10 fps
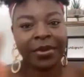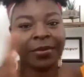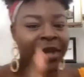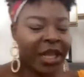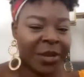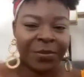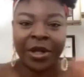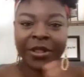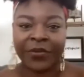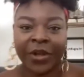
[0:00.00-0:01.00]
Beginning
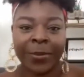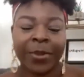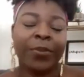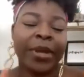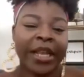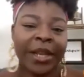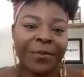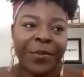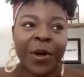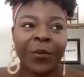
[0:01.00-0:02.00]
part, the verb. The beginning
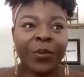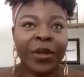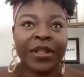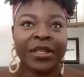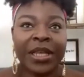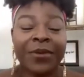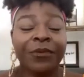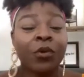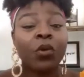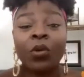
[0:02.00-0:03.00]
part will be the same
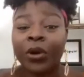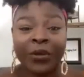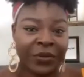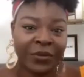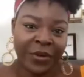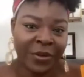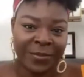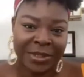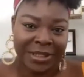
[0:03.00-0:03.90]
for all of your verbs.